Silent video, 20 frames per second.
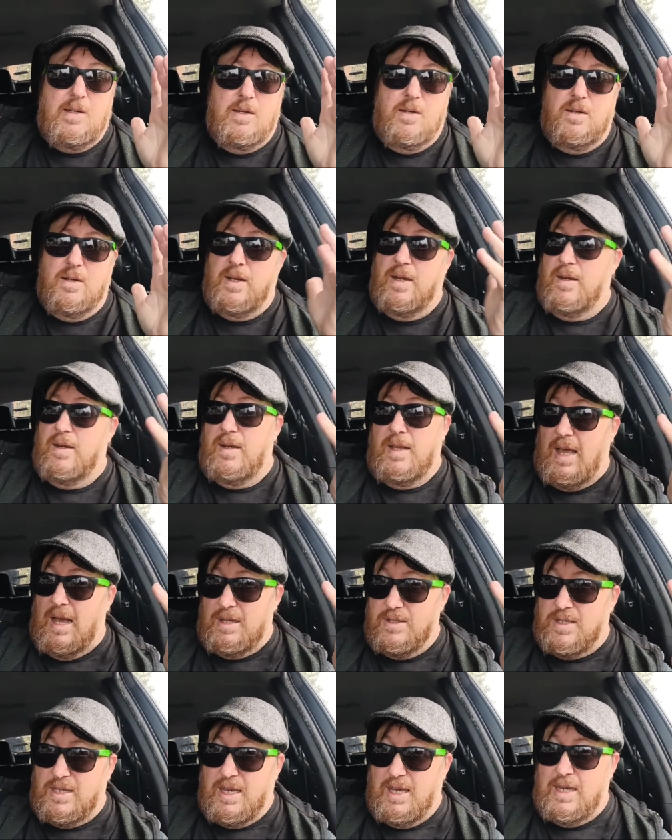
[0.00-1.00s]
And he
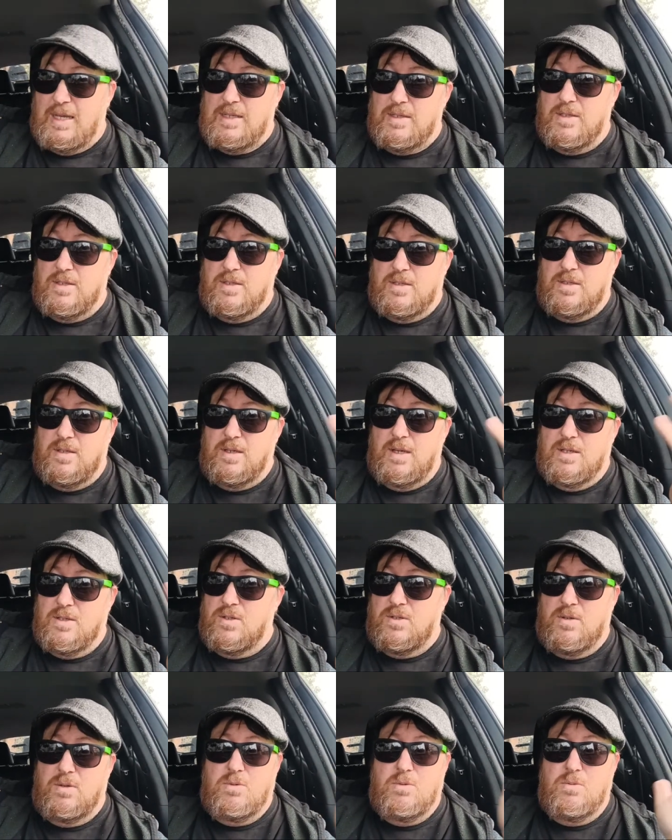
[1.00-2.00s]
has kids. He has
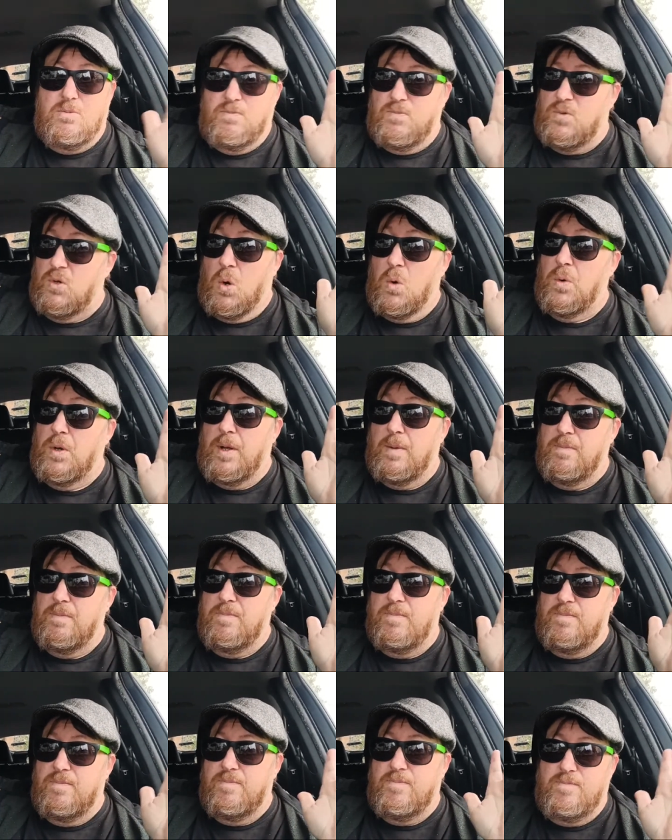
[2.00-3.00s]
two grown up
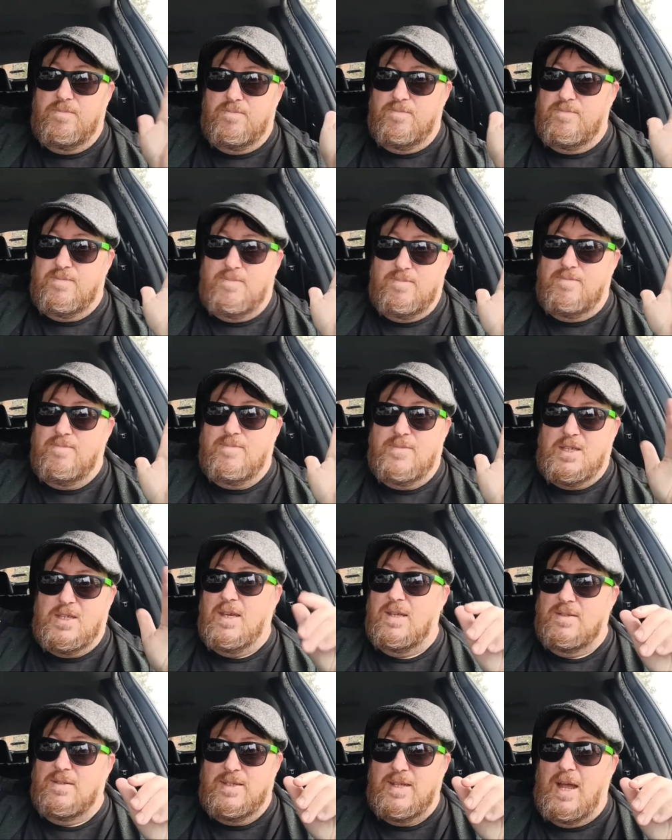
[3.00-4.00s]

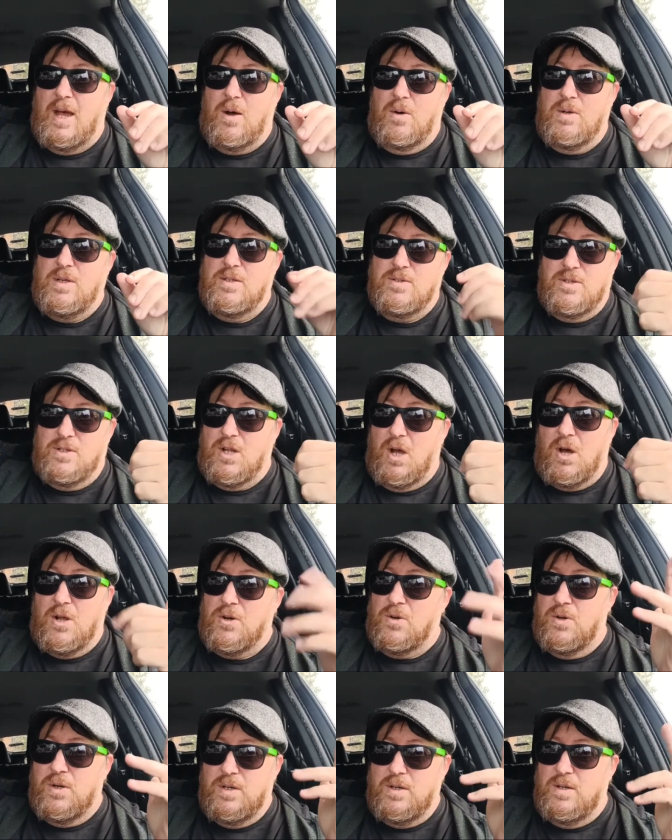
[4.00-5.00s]
kids now. He has a
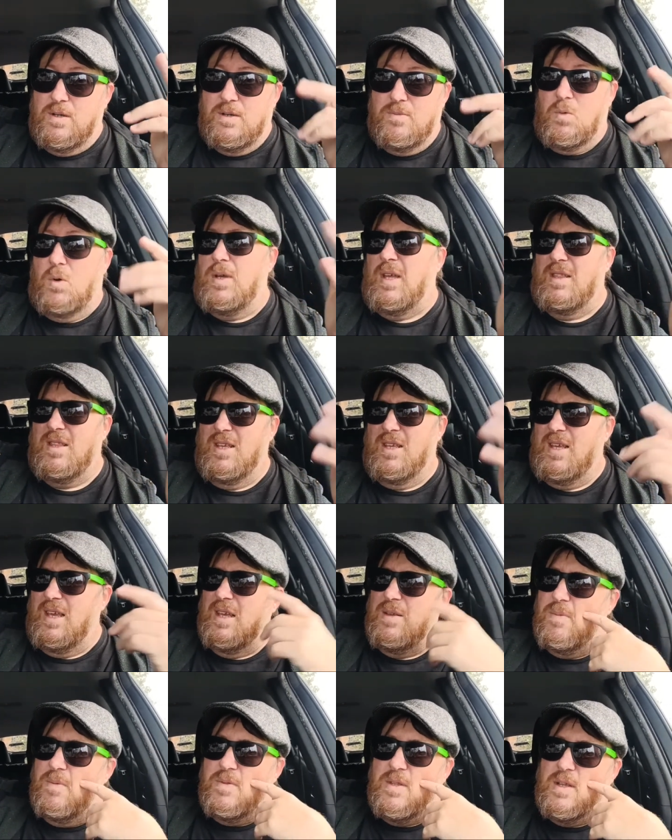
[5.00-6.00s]
daughter and a well, he,
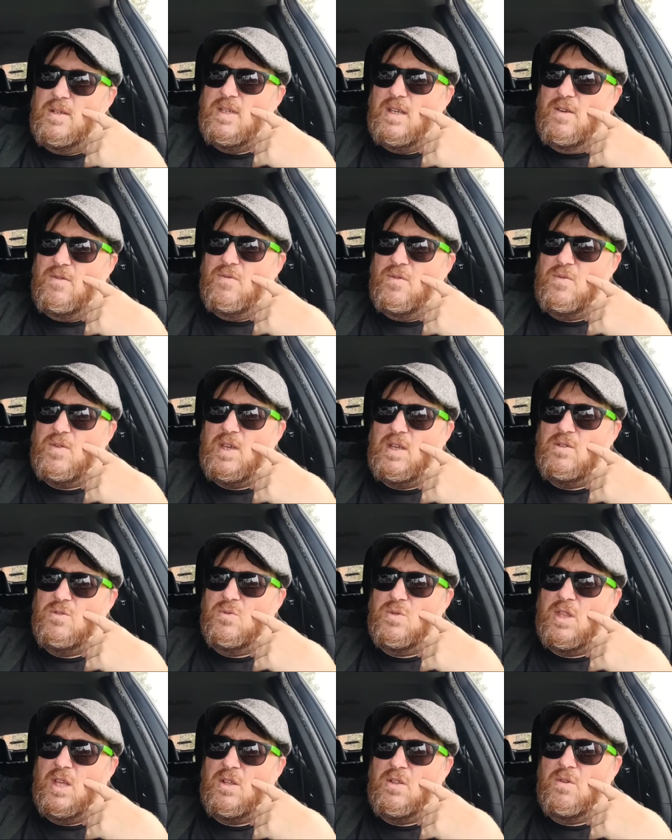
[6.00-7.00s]
does he have kids
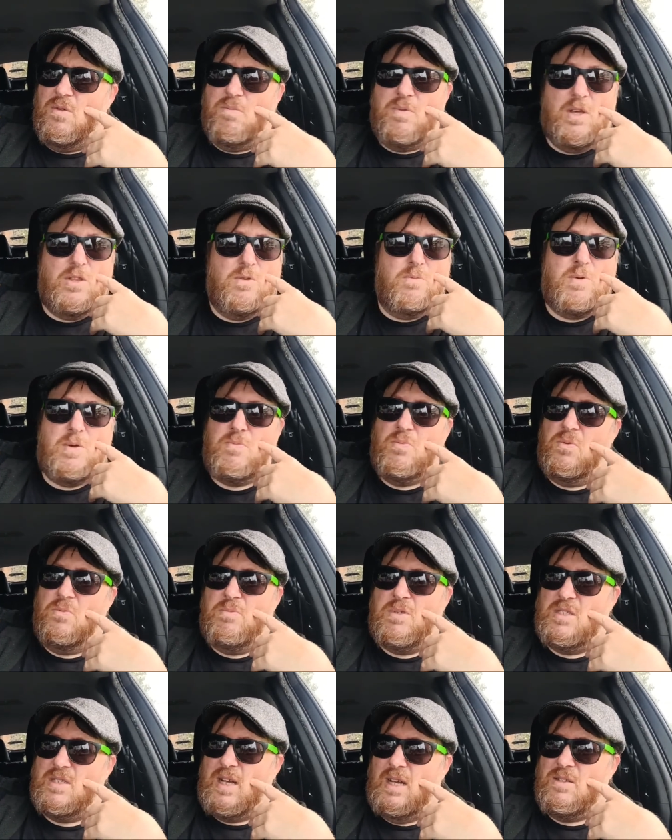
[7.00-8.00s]
with other other people
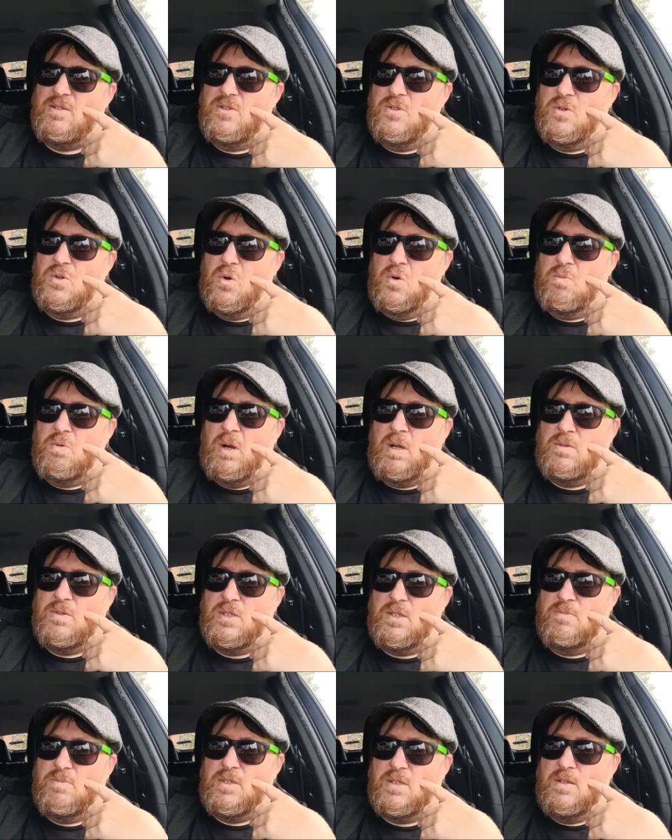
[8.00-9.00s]
besides Nicole Brown
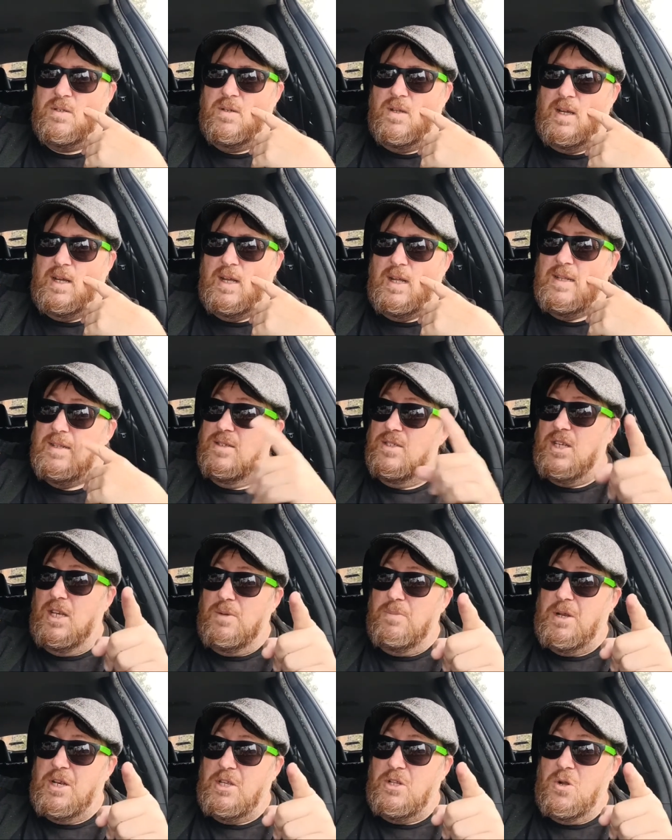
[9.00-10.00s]
Simpson? Does
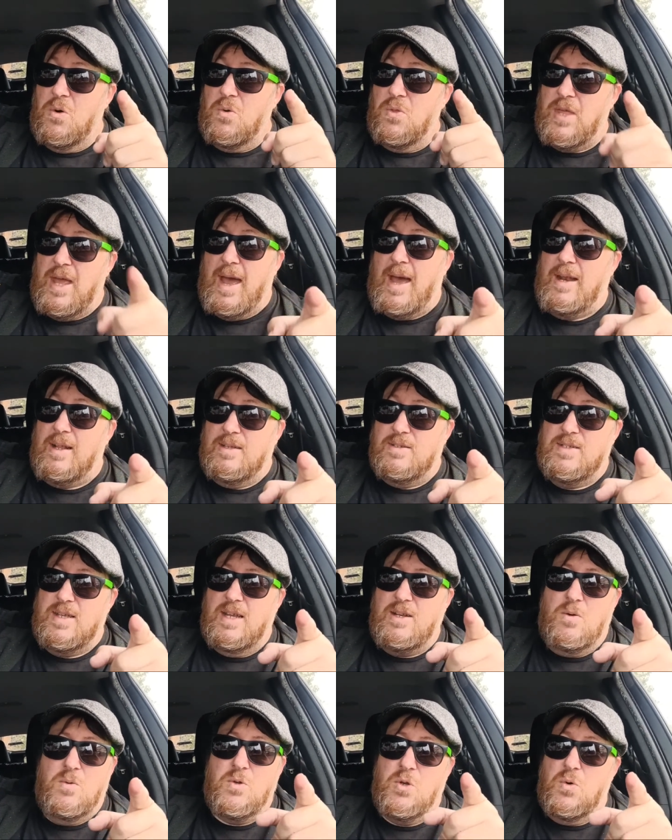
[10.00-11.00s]
anybody know that? Because I
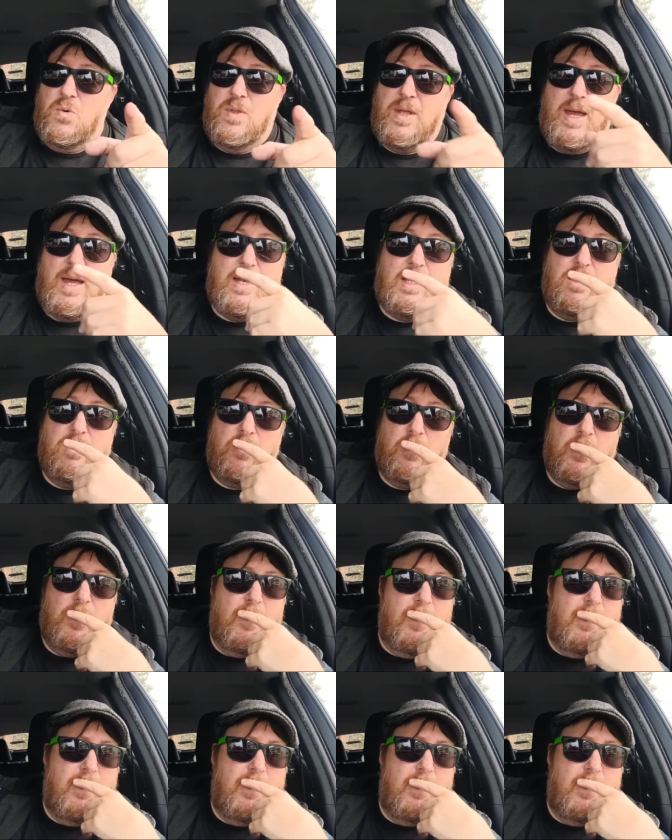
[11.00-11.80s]
don't know that either.